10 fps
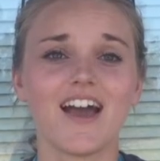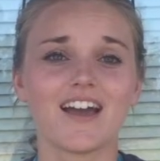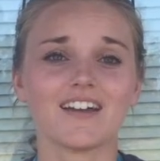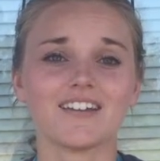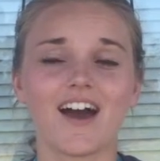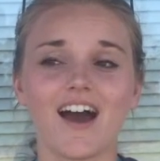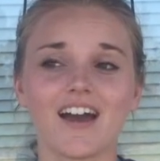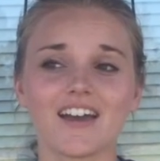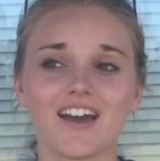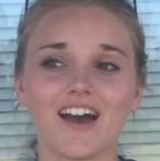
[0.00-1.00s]
And
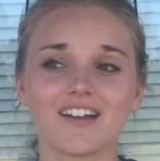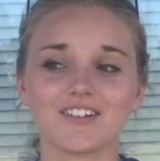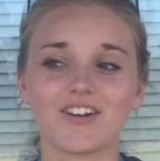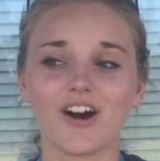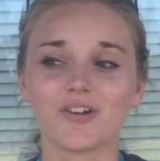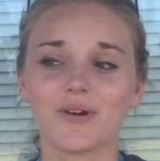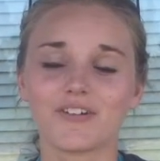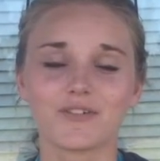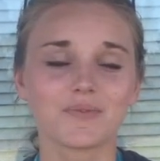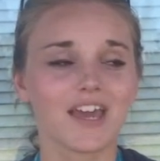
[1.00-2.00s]
I had gone away
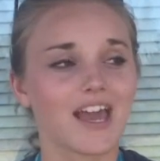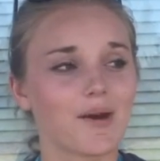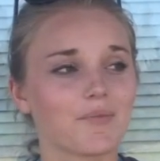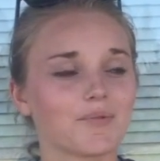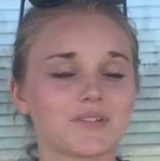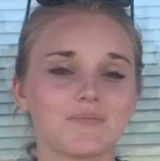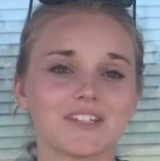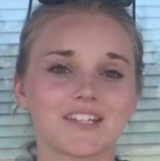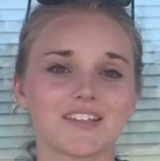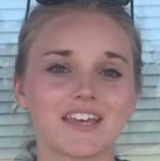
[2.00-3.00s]
from camp and was
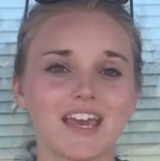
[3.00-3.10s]
missing the